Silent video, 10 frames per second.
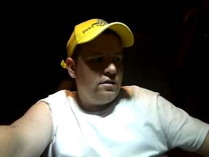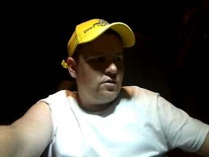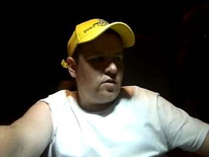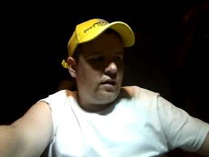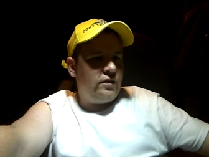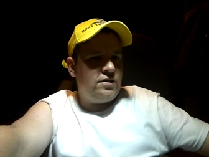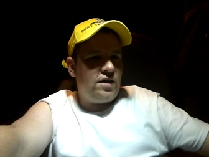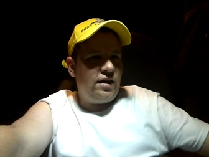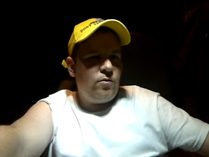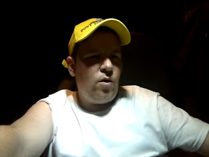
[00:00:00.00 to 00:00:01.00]
So I
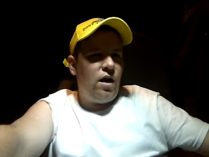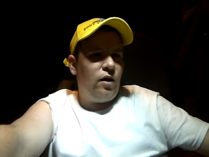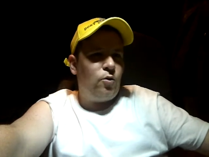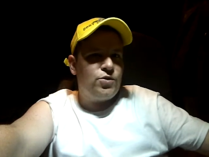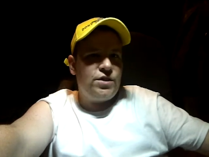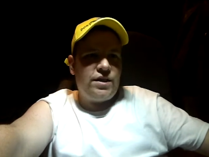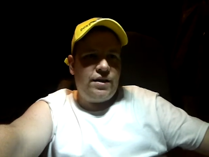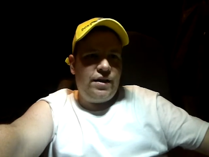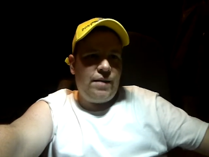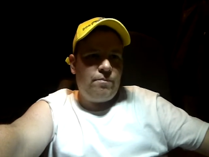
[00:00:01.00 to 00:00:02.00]
decided, well, I'll go see
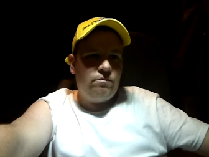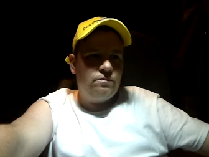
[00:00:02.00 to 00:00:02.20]
Kidnap.